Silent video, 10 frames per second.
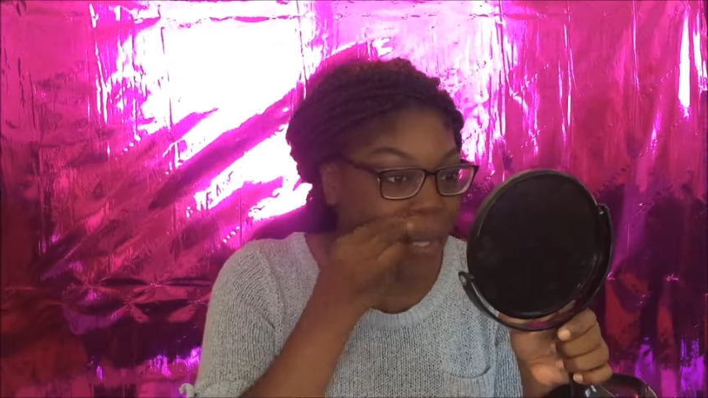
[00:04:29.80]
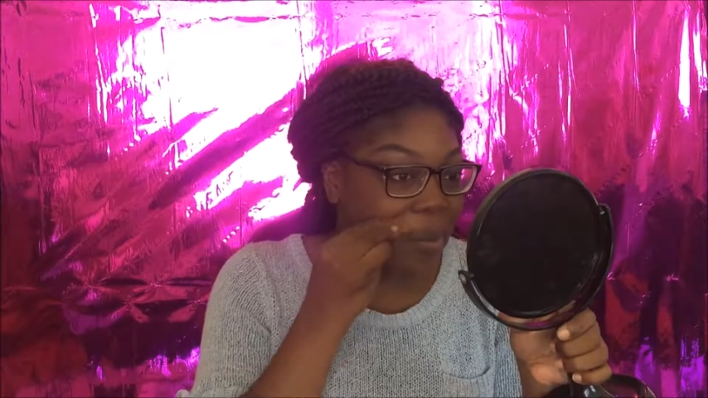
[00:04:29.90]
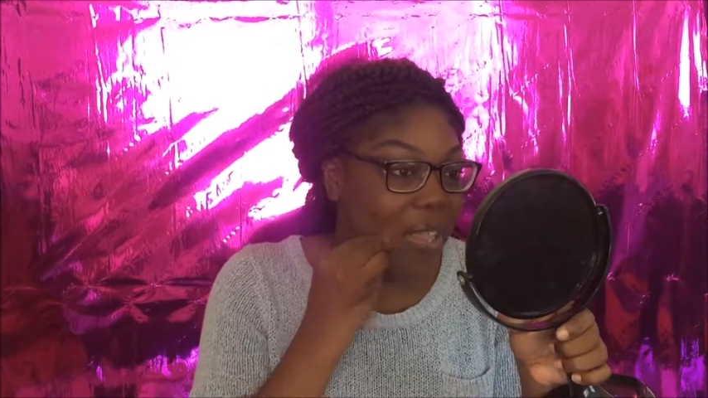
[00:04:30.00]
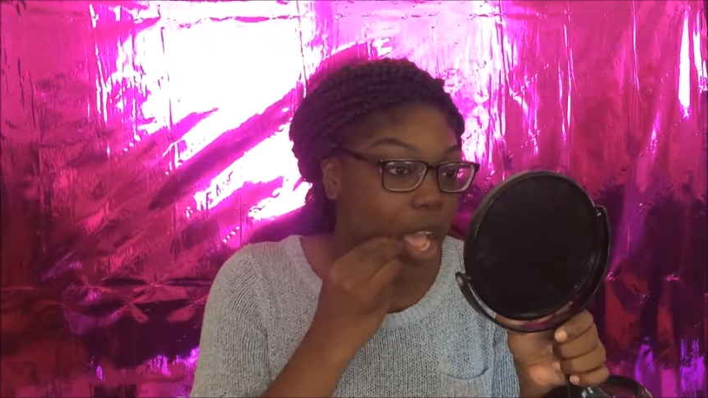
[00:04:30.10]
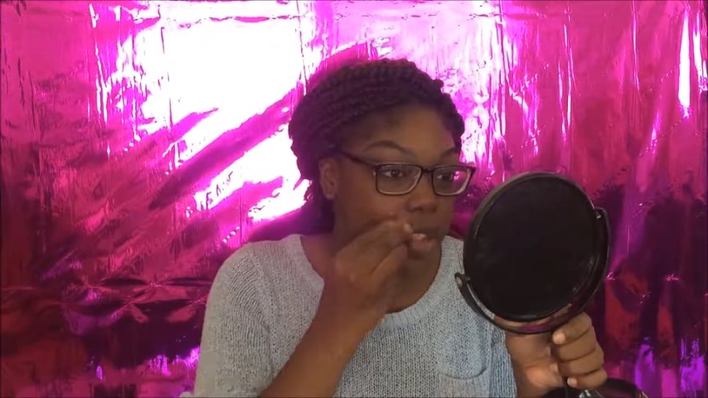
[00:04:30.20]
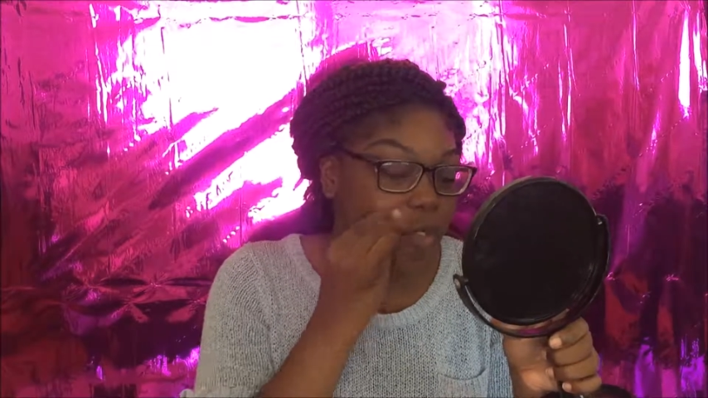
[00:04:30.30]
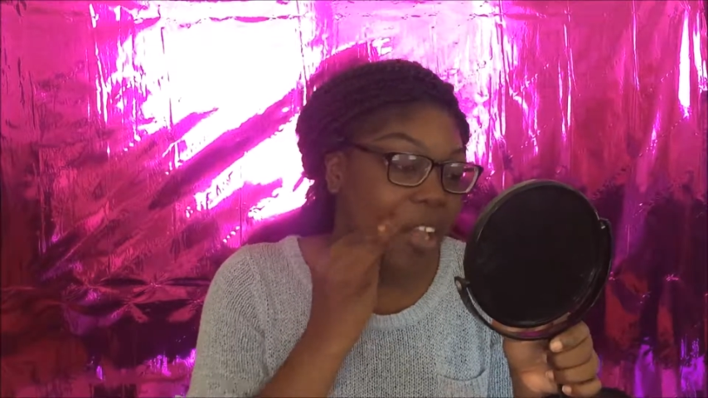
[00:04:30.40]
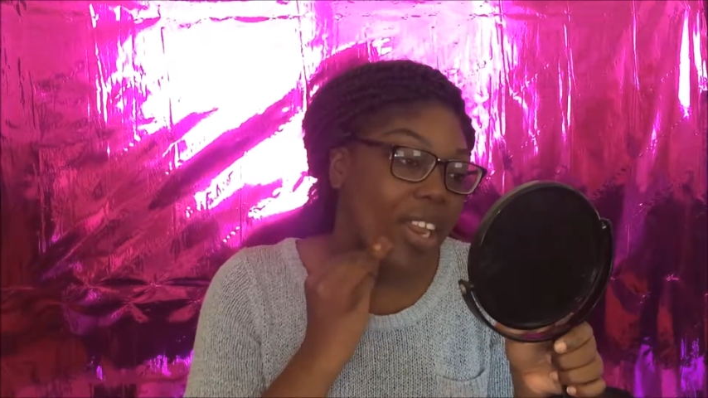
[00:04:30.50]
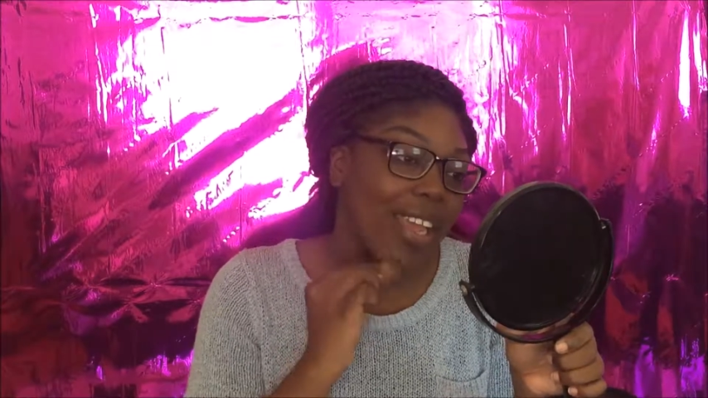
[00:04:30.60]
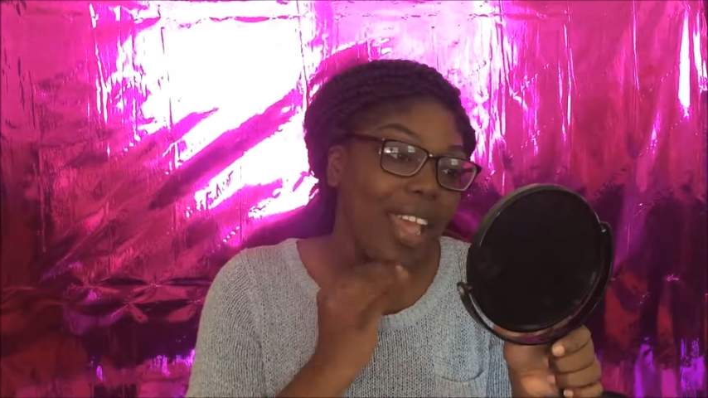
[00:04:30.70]
sometimes if
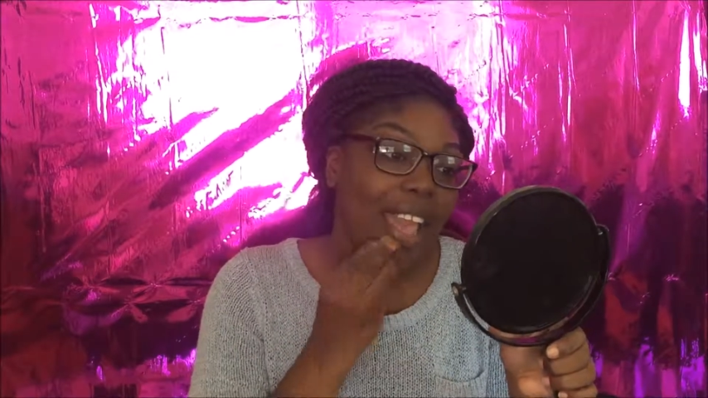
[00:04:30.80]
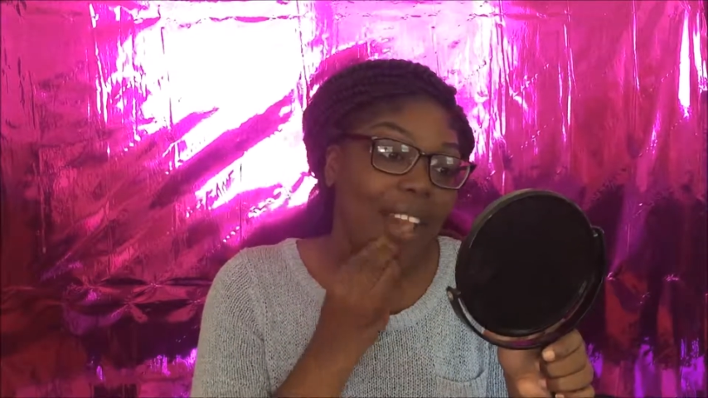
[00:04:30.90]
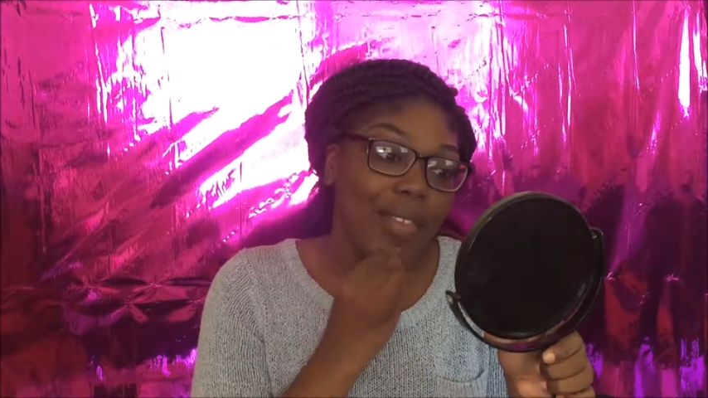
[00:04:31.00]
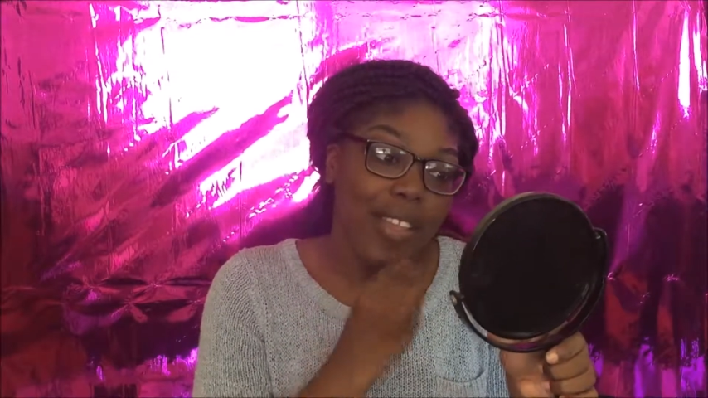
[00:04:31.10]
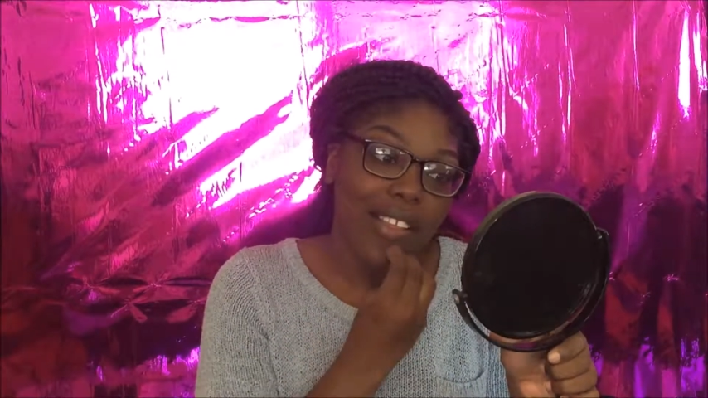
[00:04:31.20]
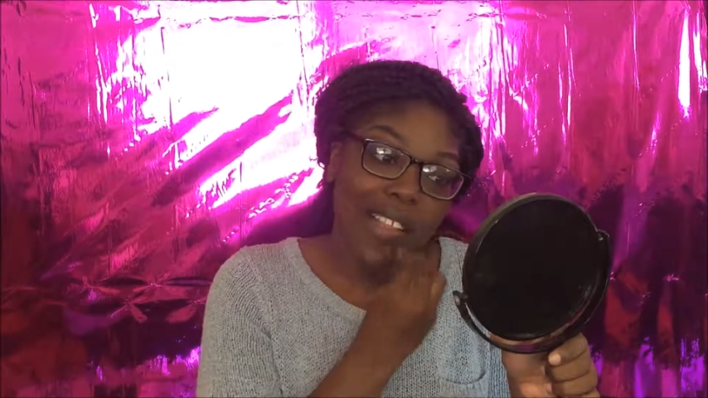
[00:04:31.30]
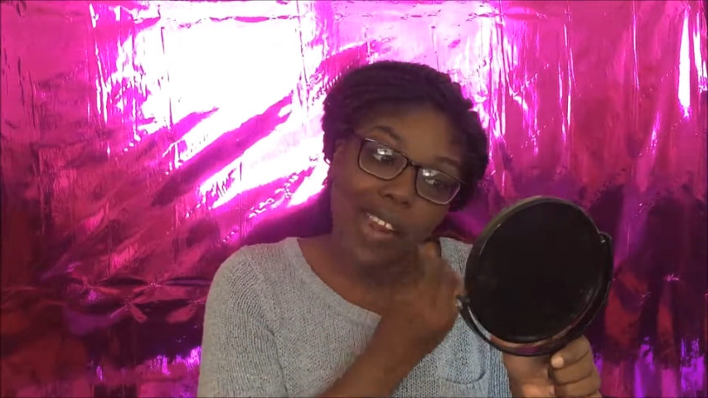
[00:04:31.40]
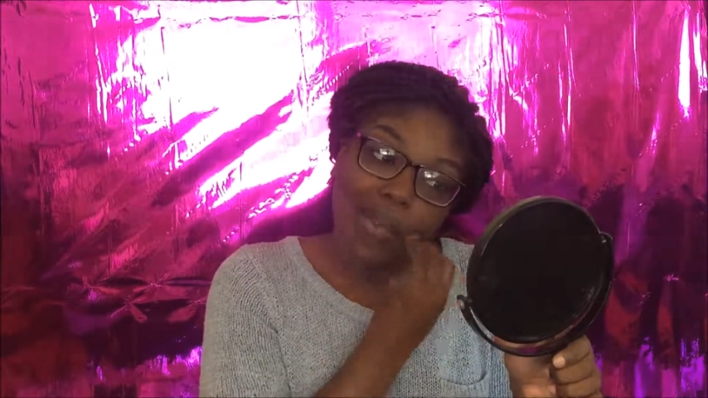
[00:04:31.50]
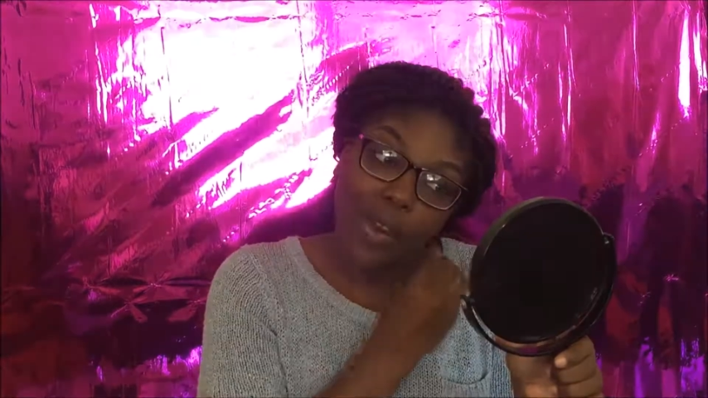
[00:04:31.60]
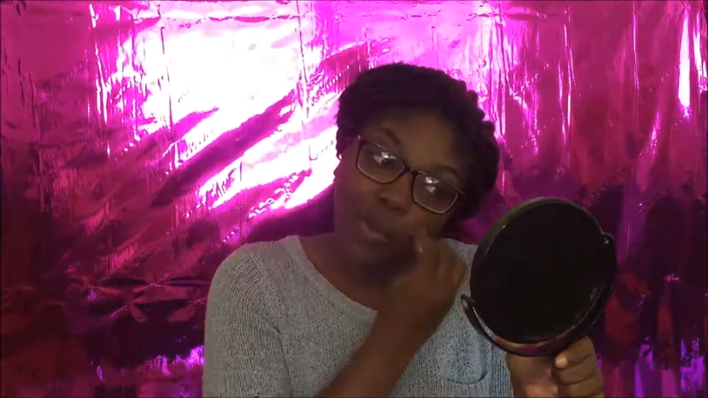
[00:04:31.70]
I didn't have this
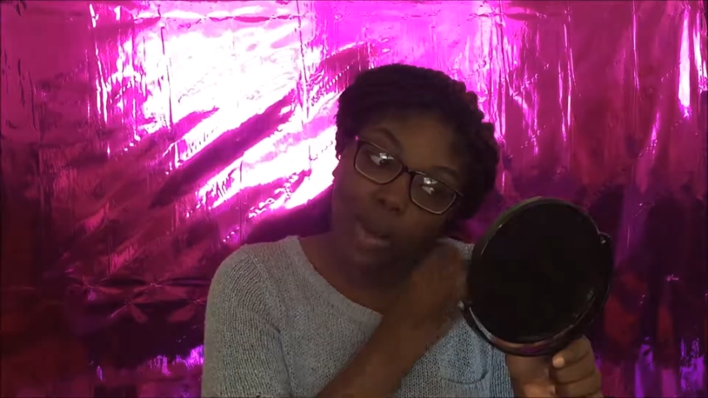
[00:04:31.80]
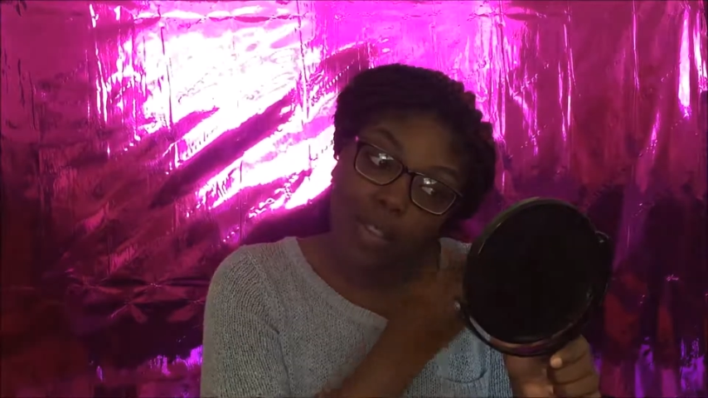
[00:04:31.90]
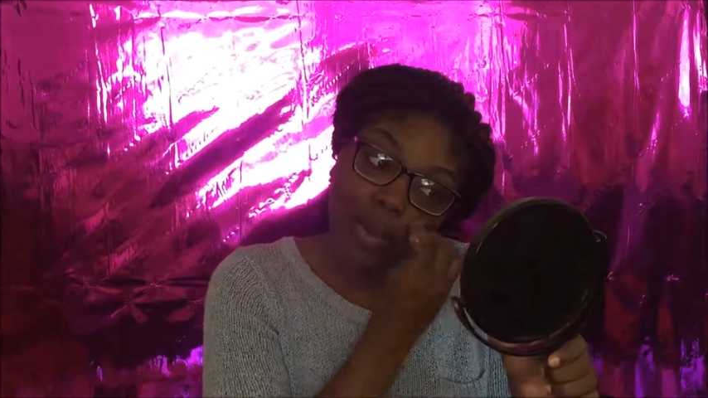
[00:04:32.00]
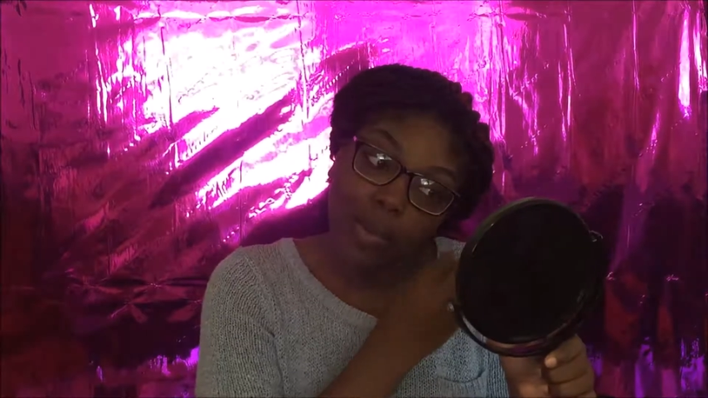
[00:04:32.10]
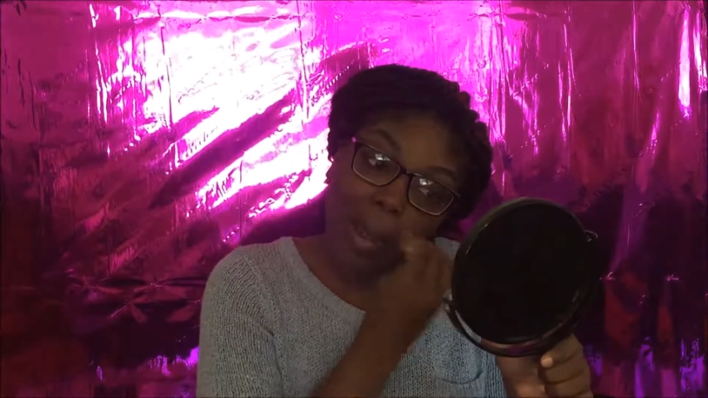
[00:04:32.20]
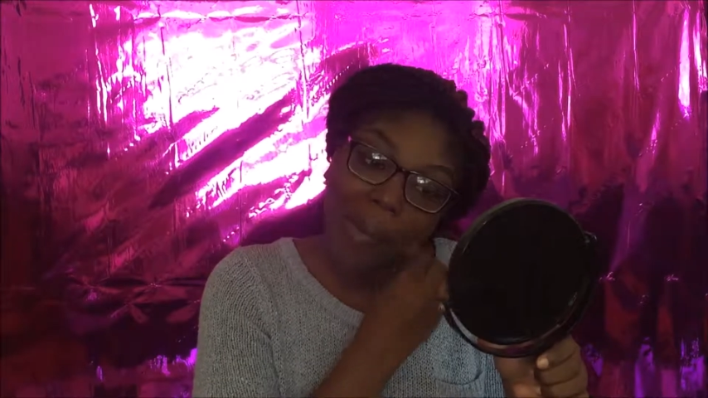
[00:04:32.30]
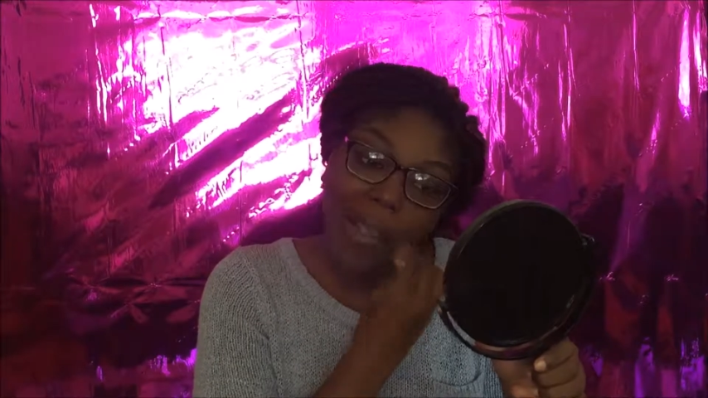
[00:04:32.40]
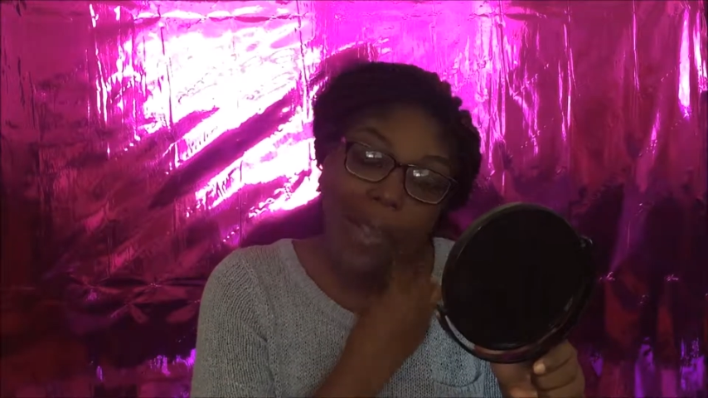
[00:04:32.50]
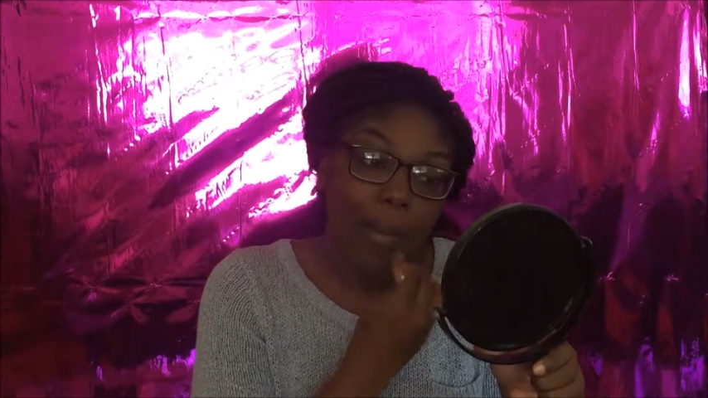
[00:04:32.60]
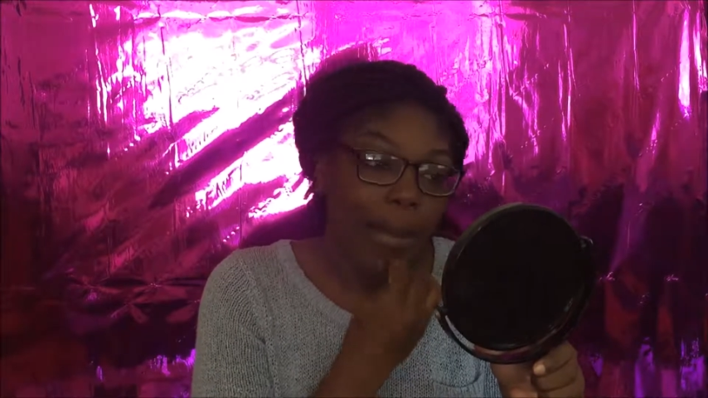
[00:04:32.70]
and I really wanted to do my
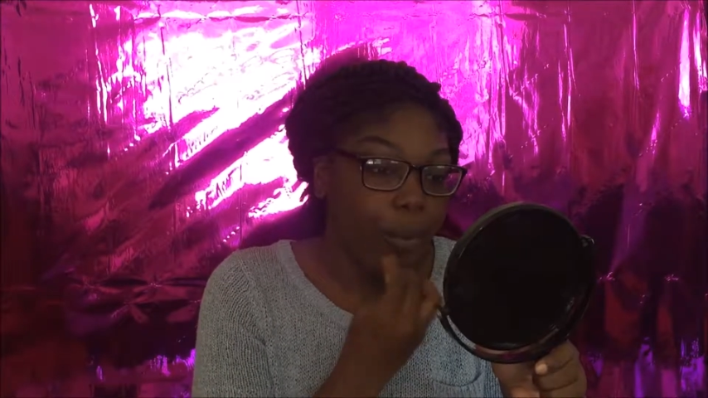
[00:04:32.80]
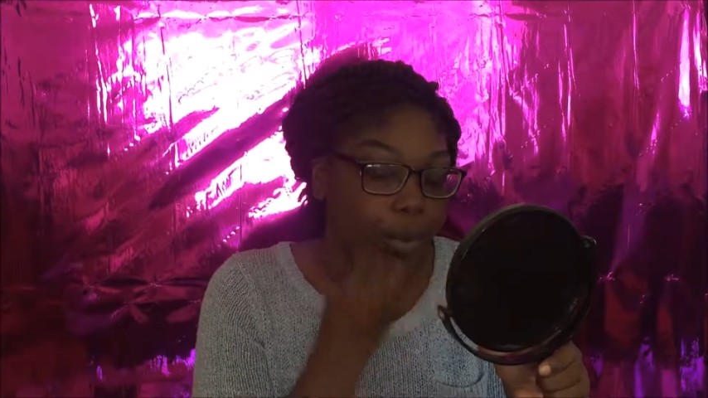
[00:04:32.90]
makeup, I